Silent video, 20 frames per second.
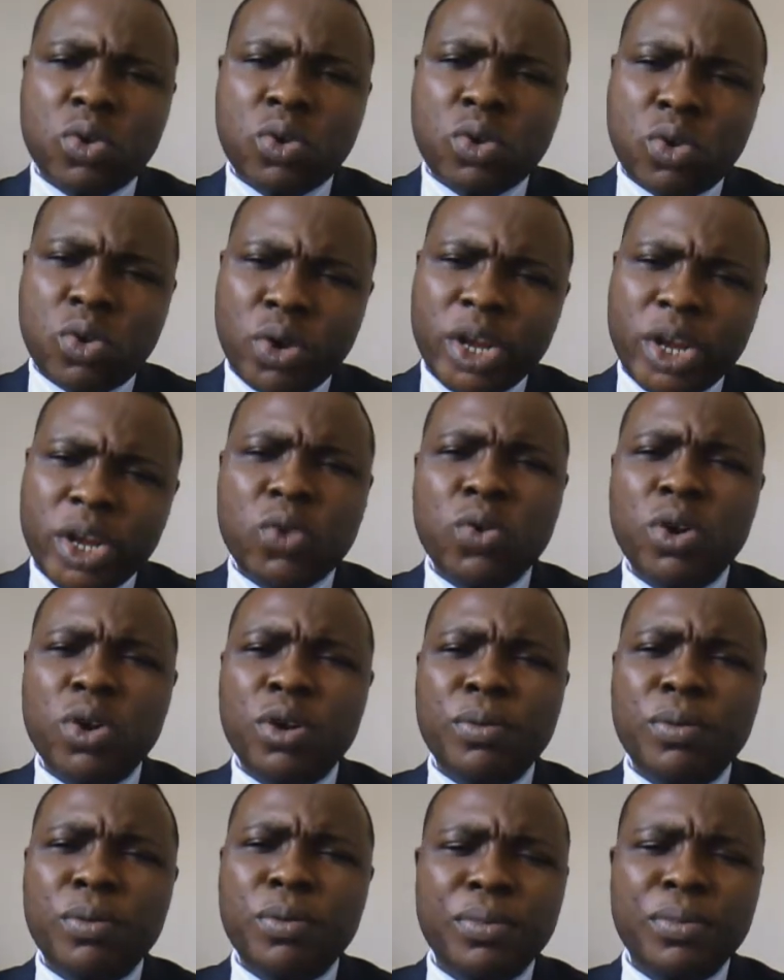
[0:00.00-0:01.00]

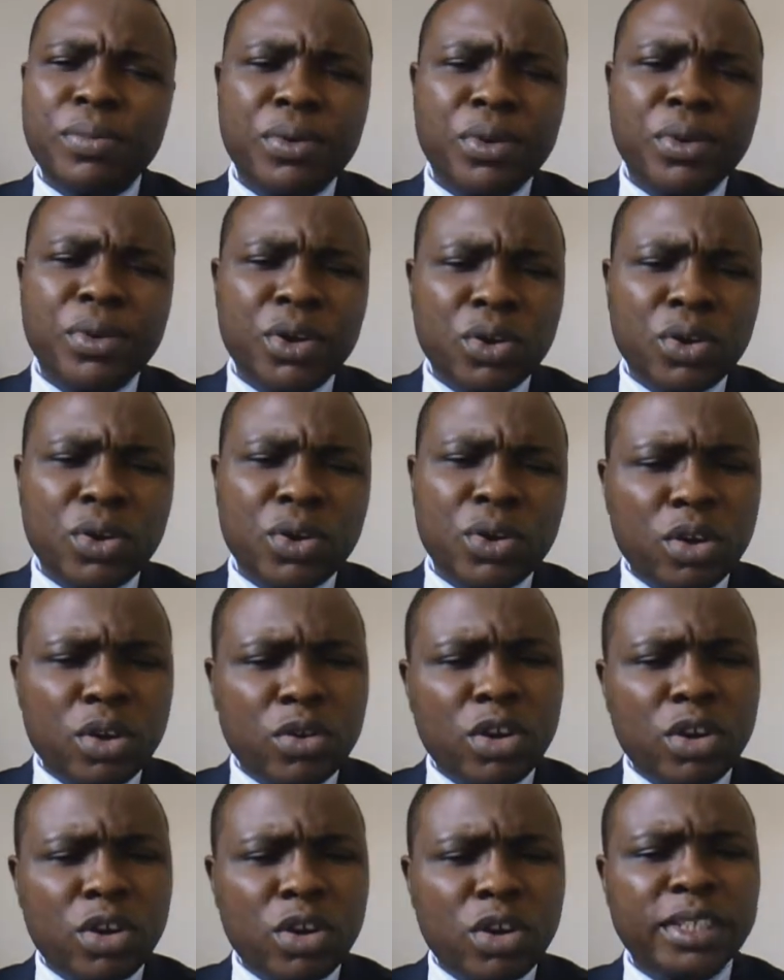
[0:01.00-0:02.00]
Curriculum.
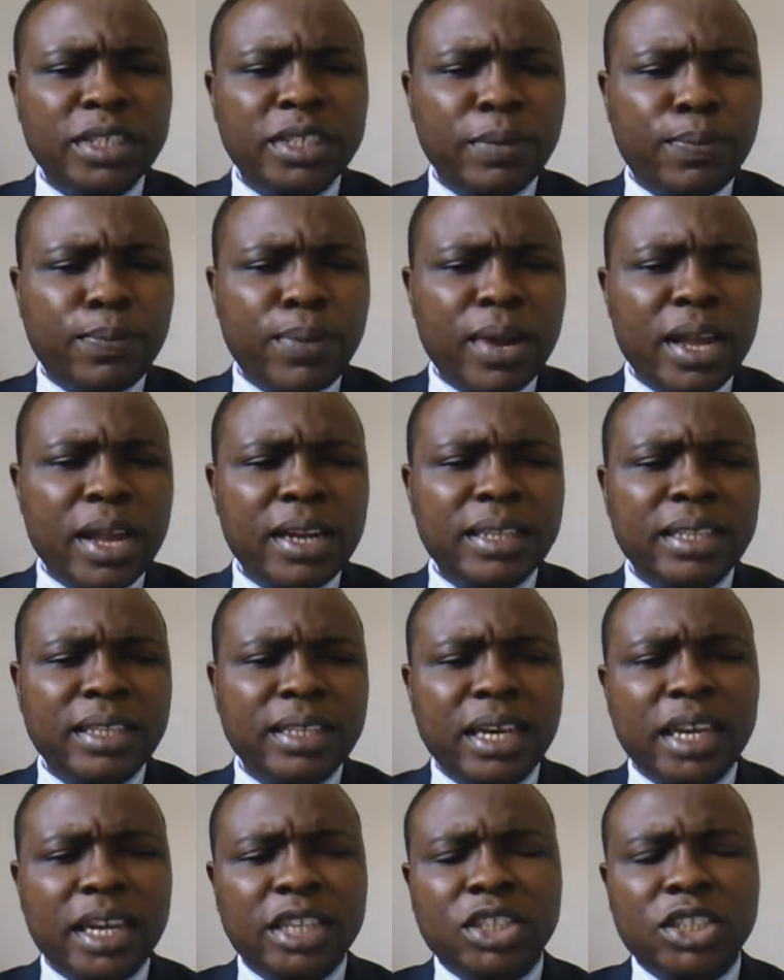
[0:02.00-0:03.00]
Curriculum is the planned
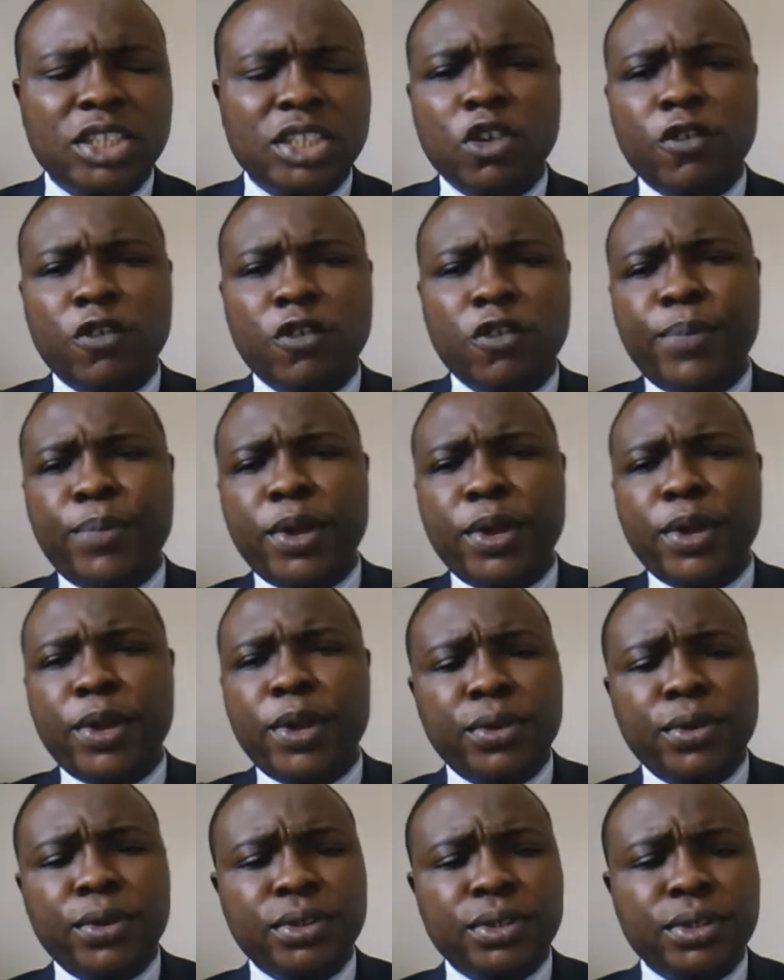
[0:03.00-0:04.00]
interaction of
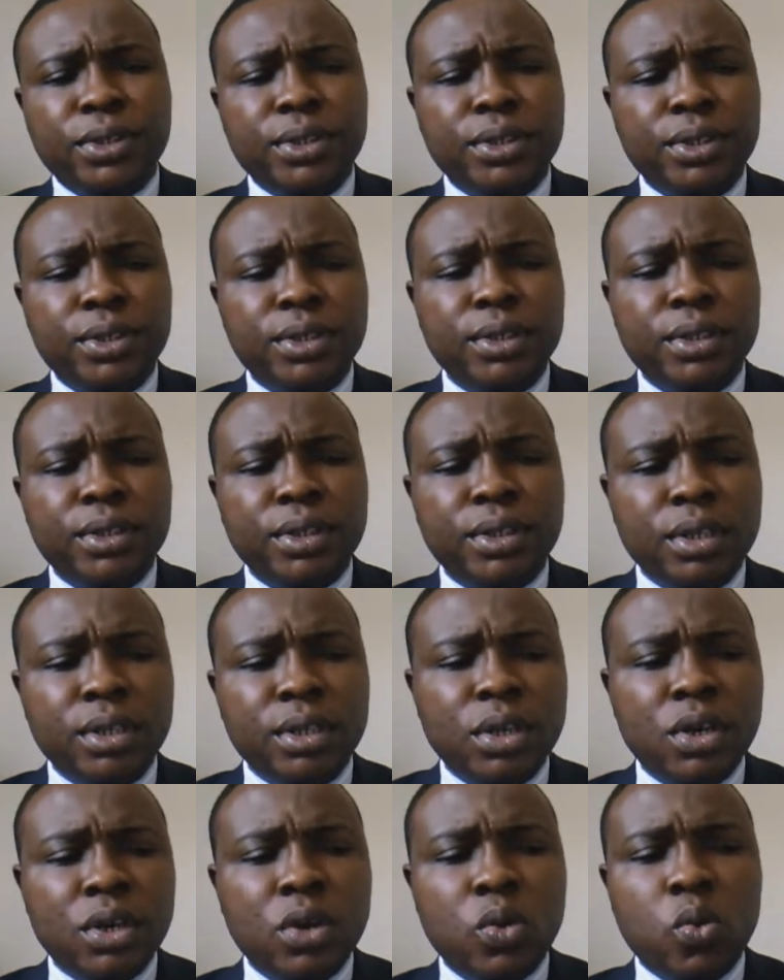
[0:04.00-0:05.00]
pupils
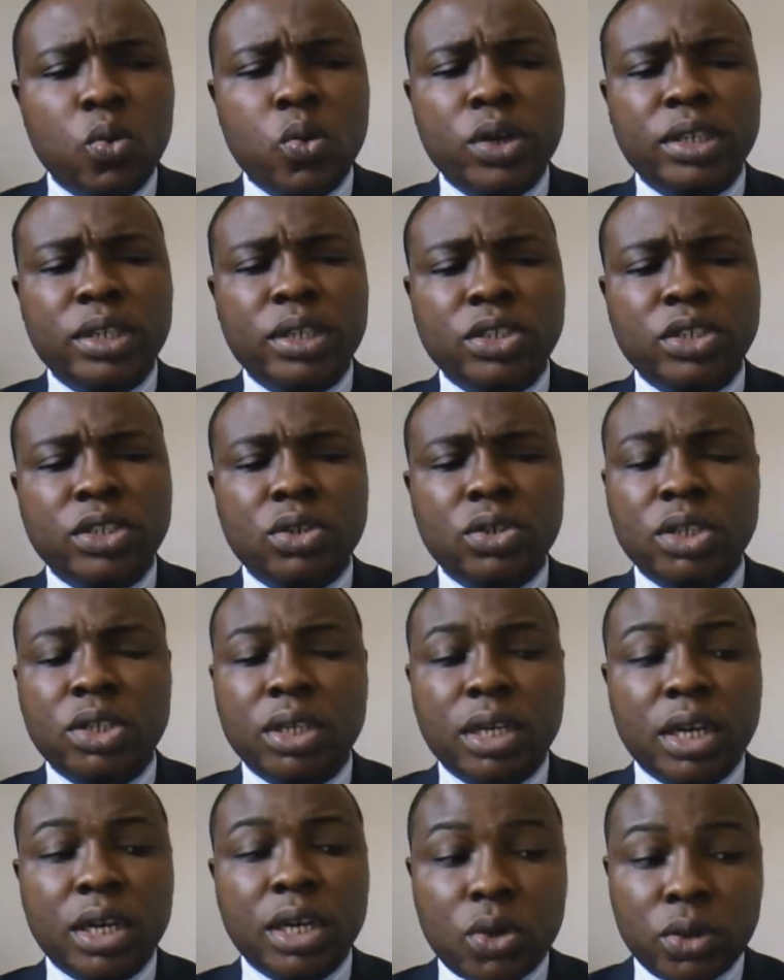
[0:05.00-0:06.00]
with
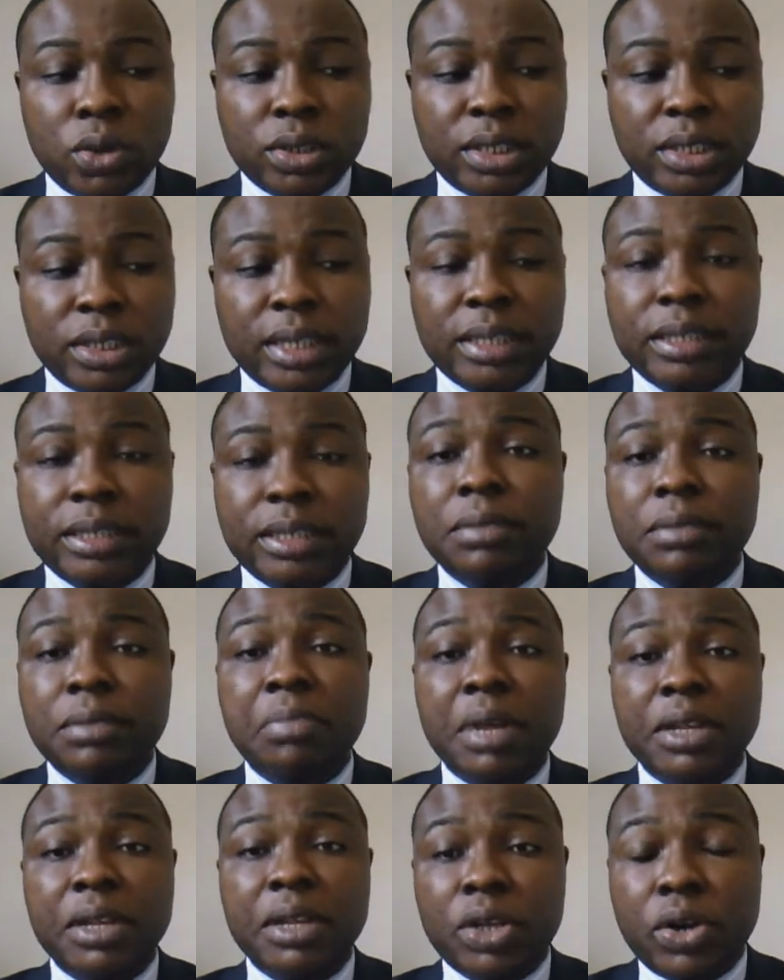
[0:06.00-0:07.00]
instructional content,
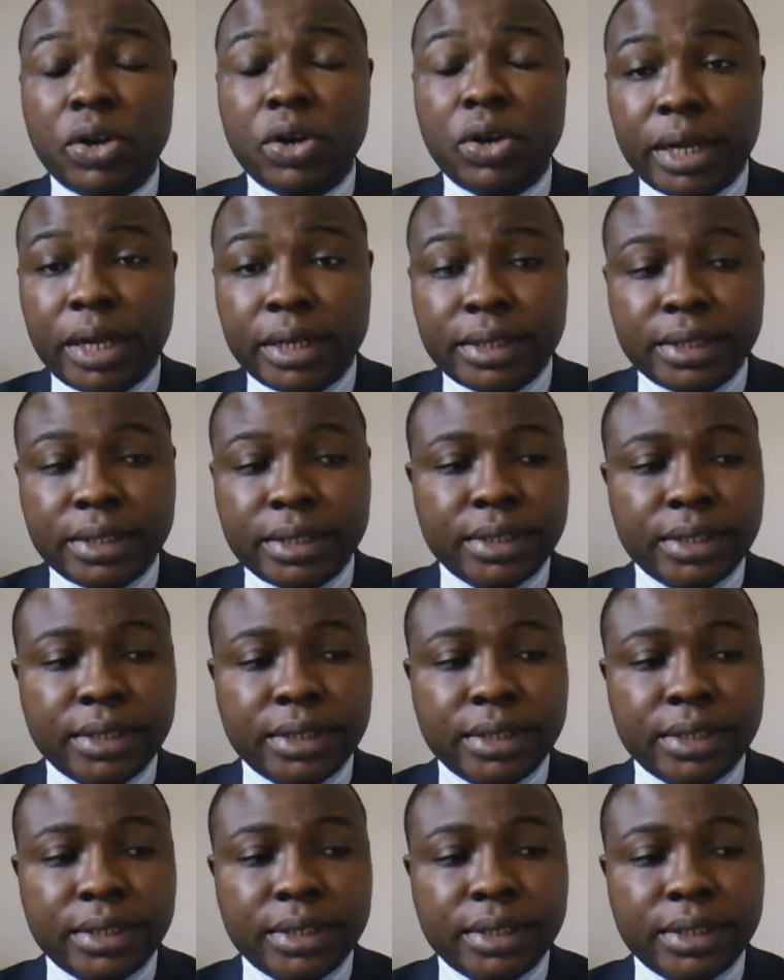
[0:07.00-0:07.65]
materials,